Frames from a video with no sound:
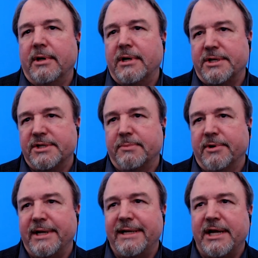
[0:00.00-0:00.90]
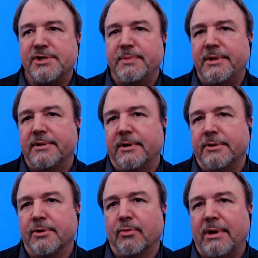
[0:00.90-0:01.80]
customer engagement on
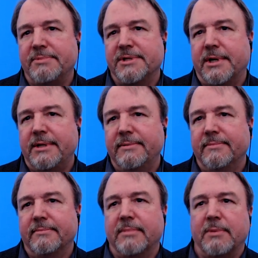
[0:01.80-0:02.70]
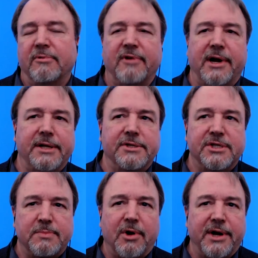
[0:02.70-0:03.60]
your website by providing
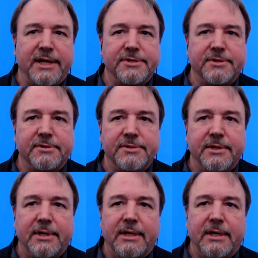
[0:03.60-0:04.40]
smart answers.